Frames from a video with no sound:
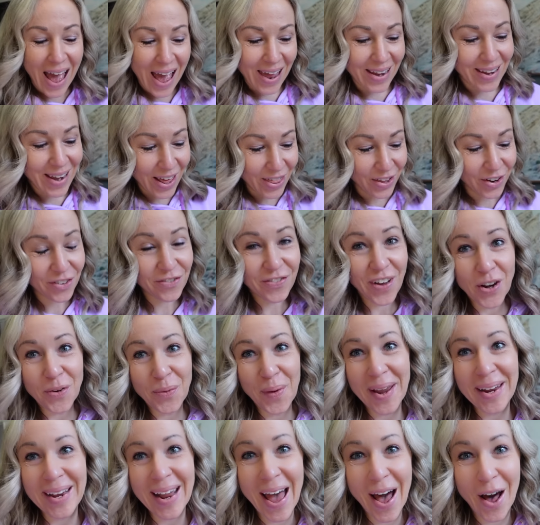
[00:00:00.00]
Another fun
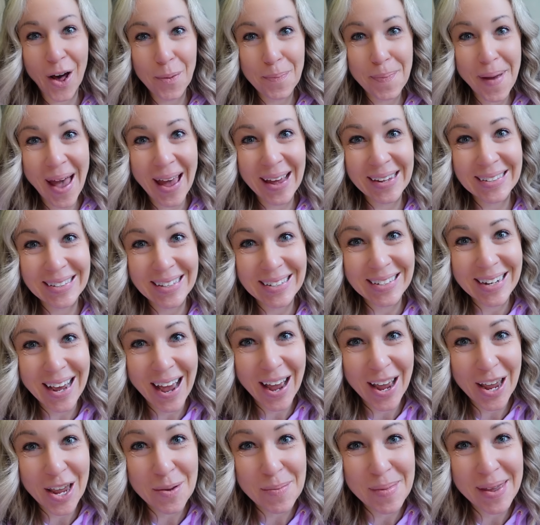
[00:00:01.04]
way to help pass the
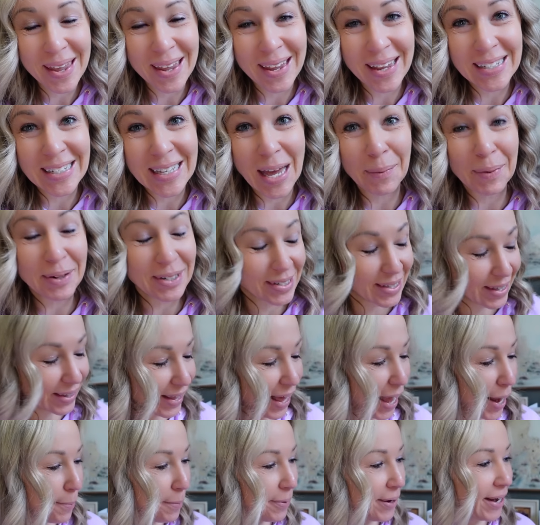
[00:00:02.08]
time is I went to the
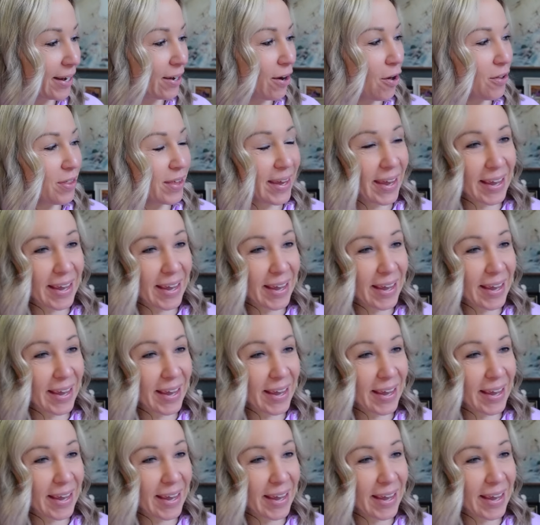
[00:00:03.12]
library and all the